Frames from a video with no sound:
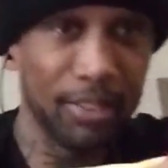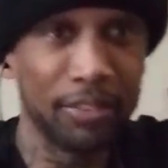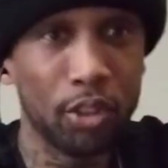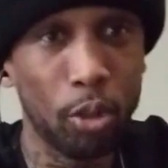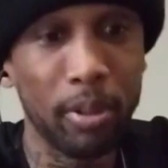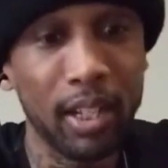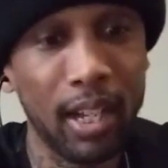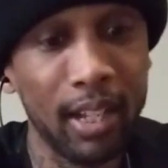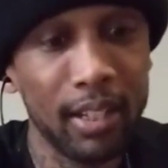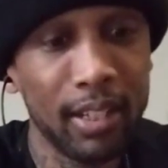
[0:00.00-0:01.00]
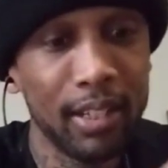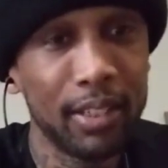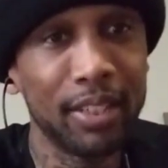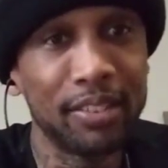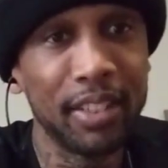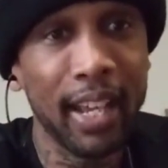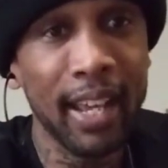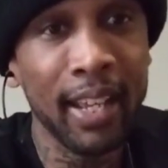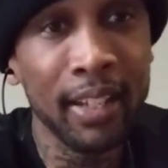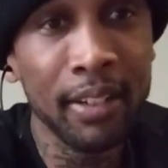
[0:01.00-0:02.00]
This is Cobra Kai. This is
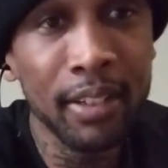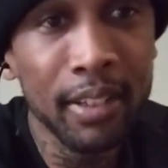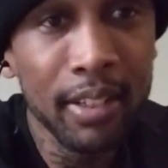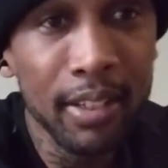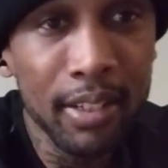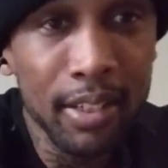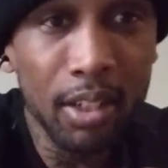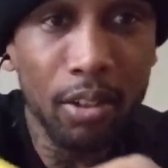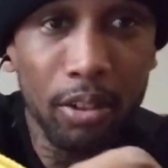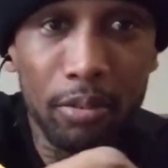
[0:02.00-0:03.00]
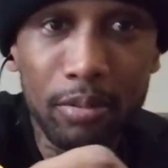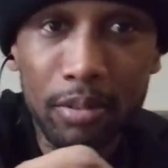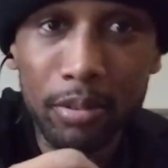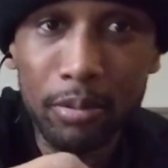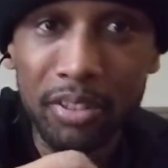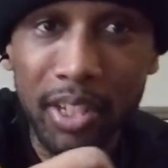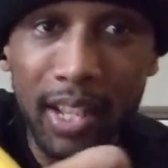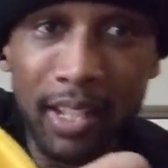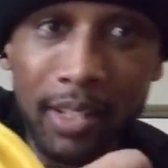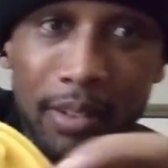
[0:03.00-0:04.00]
the hand. Hold on. You
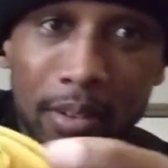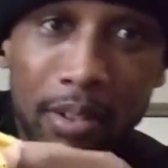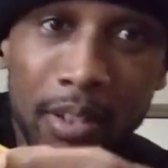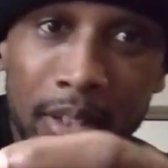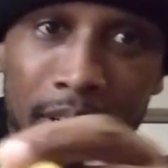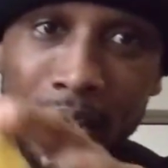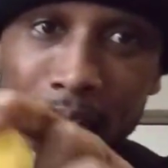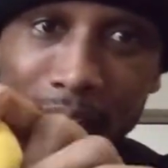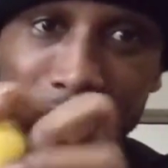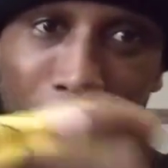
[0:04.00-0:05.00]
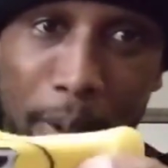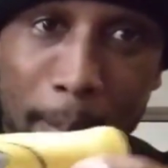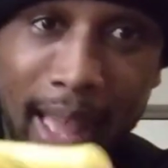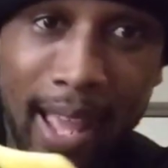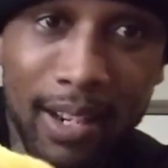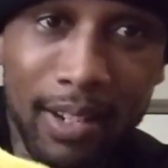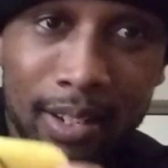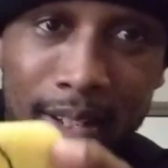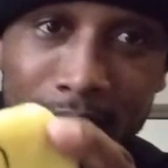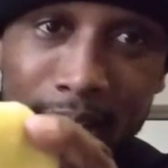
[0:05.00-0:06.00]
see the hand that's on the mat?